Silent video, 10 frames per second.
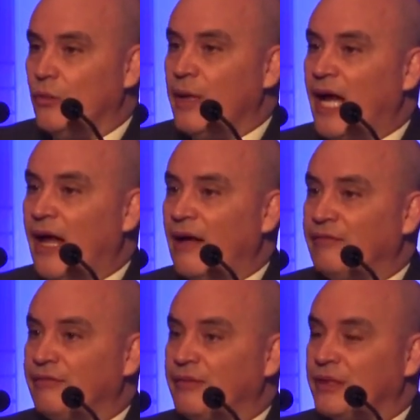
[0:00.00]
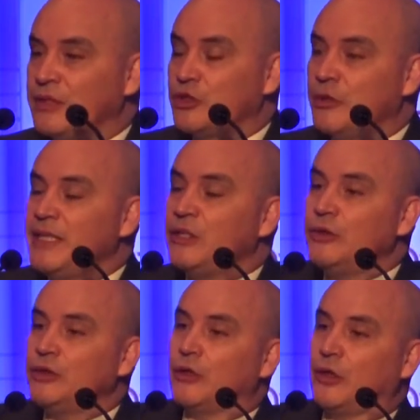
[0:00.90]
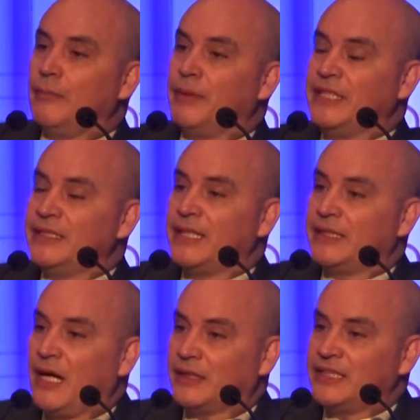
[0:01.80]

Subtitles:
we have semiconductor companies that are